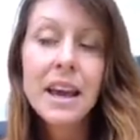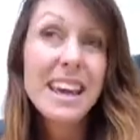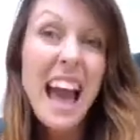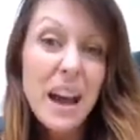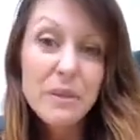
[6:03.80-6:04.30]

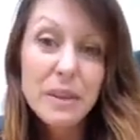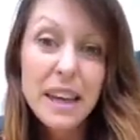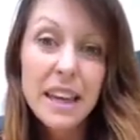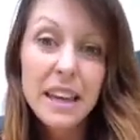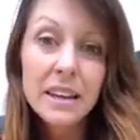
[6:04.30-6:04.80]

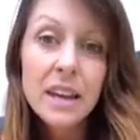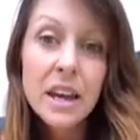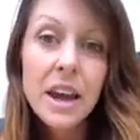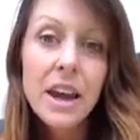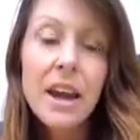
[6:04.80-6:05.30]
caffeine,
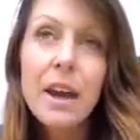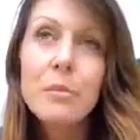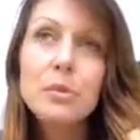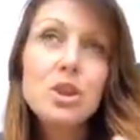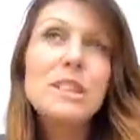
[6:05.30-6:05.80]

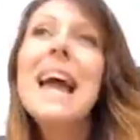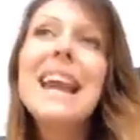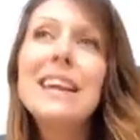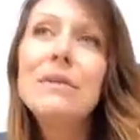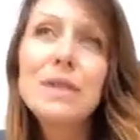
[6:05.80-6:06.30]
just
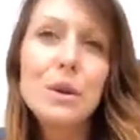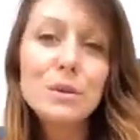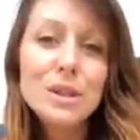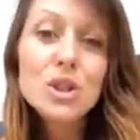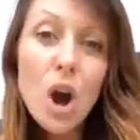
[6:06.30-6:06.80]
any of
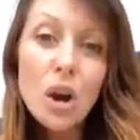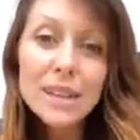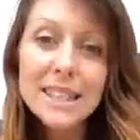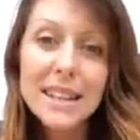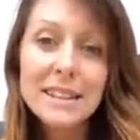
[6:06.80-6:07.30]
those
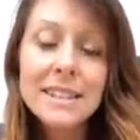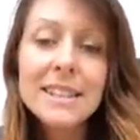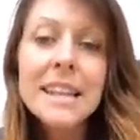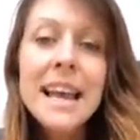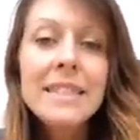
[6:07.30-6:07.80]
toxins,
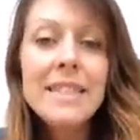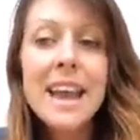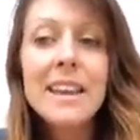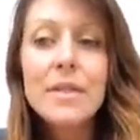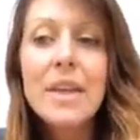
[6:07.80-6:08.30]

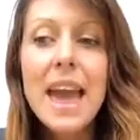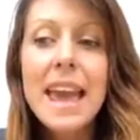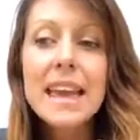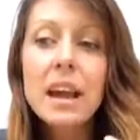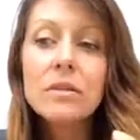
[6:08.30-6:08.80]
then
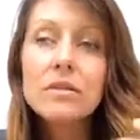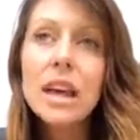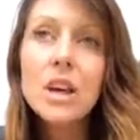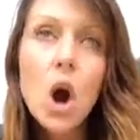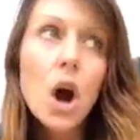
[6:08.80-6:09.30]
they
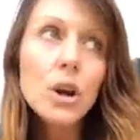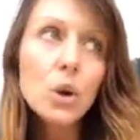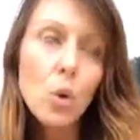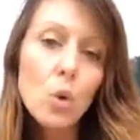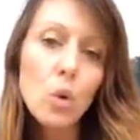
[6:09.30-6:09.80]
can't
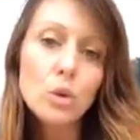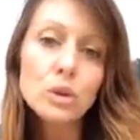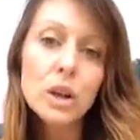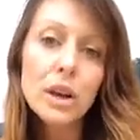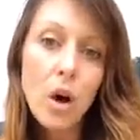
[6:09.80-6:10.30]

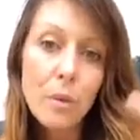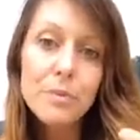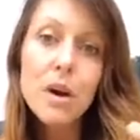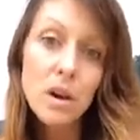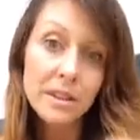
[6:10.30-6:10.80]
all
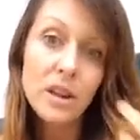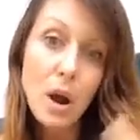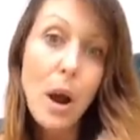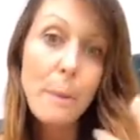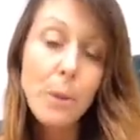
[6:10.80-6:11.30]
on,
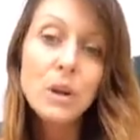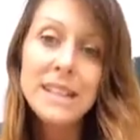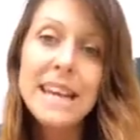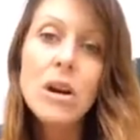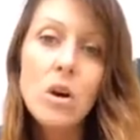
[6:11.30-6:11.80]
our
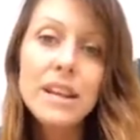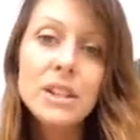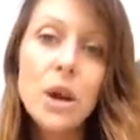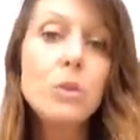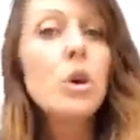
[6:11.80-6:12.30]
body on
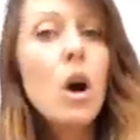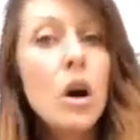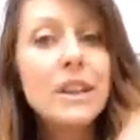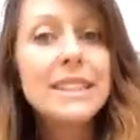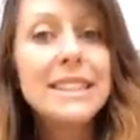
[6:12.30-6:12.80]
its own
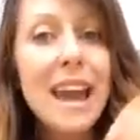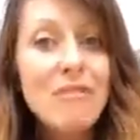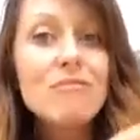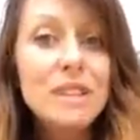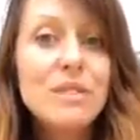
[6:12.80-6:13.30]
can't get
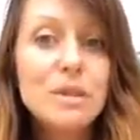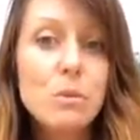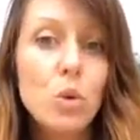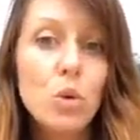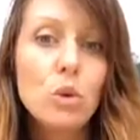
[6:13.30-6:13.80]
rid of
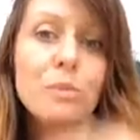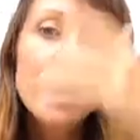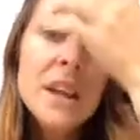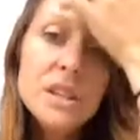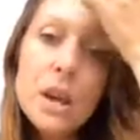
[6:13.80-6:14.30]
them all.
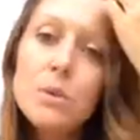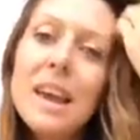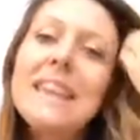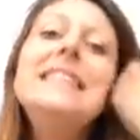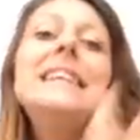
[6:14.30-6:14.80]
So
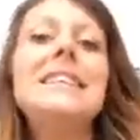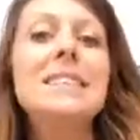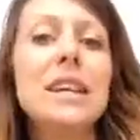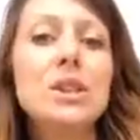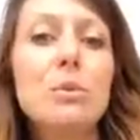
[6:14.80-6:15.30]
they need to
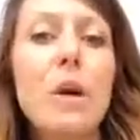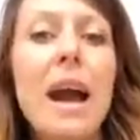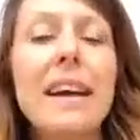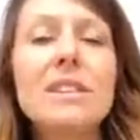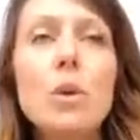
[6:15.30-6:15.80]
sit
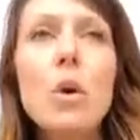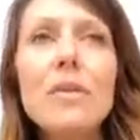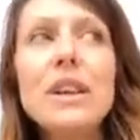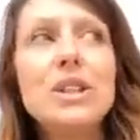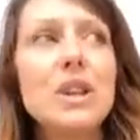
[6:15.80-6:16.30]
somewhere. So what
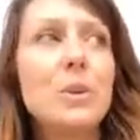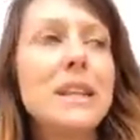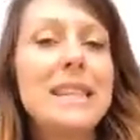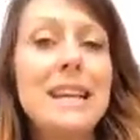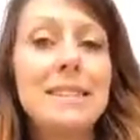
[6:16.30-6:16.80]
they do
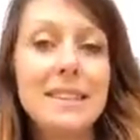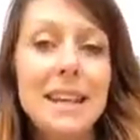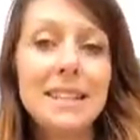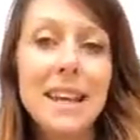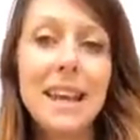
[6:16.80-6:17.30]
is they
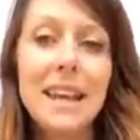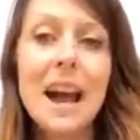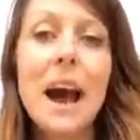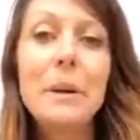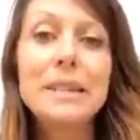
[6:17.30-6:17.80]
sit in
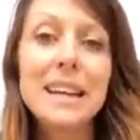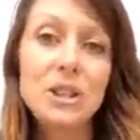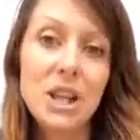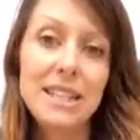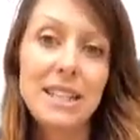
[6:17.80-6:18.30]
our
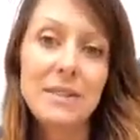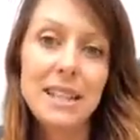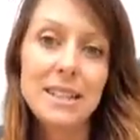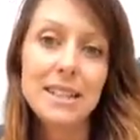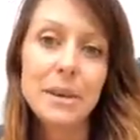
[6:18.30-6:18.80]
digestive
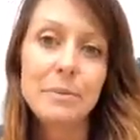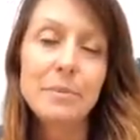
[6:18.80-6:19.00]
system.